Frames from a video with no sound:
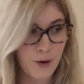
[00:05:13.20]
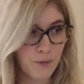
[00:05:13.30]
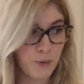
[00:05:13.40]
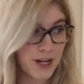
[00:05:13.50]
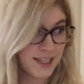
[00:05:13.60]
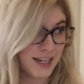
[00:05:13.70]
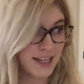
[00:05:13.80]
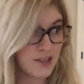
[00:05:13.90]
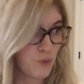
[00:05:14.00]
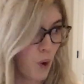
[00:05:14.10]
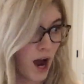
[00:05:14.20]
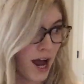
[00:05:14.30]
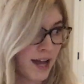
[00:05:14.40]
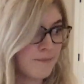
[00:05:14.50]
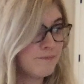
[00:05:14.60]
reasons
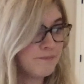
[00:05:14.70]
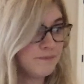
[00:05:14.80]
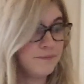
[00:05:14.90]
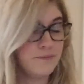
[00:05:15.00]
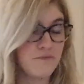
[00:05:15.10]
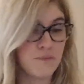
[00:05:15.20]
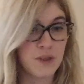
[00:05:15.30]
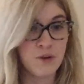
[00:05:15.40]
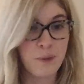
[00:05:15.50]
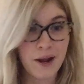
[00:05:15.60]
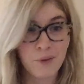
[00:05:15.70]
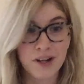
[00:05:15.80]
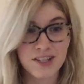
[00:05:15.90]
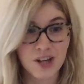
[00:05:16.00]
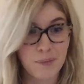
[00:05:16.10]
why you might
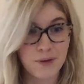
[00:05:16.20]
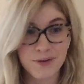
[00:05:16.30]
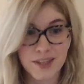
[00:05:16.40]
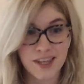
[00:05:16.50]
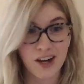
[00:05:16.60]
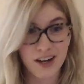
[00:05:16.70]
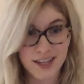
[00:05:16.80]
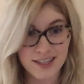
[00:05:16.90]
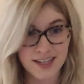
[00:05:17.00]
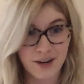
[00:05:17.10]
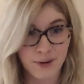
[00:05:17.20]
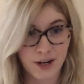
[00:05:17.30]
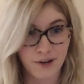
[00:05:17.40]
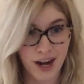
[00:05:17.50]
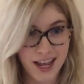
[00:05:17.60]
want to stop using the audience
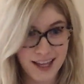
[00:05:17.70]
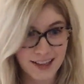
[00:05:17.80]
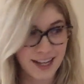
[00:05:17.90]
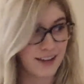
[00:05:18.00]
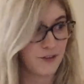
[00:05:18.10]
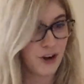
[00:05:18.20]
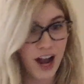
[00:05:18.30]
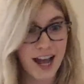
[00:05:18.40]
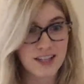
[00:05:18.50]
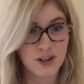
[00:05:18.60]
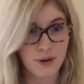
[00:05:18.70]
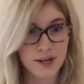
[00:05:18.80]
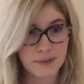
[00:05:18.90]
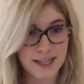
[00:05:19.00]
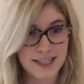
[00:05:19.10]
network, right? Like if your ads are going
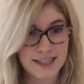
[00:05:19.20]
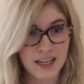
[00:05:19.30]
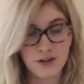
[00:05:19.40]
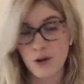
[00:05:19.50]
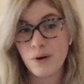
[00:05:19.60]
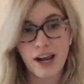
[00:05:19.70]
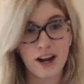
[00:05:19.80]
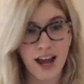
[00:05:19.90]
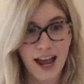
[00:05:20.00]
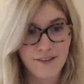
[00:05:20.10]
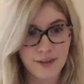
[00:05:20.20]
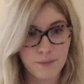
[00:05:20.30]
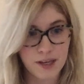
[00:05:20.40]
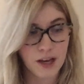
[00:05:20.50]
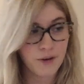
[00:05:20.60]
to places that you don't care to have
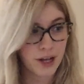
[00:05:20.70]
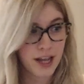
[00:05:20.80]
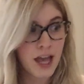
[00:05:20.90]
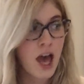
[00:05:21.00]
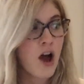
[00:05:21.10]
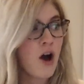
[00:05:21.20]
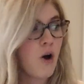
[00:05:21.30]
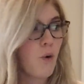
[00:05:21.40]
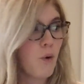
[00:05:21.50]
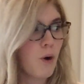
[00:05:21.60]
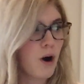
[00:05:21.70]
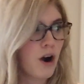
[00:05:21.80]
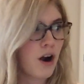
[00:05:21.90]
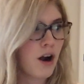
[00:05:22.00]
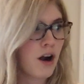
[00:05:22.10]
them be going,
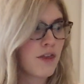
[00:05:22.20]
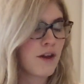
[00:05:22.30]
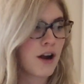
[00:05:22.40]
or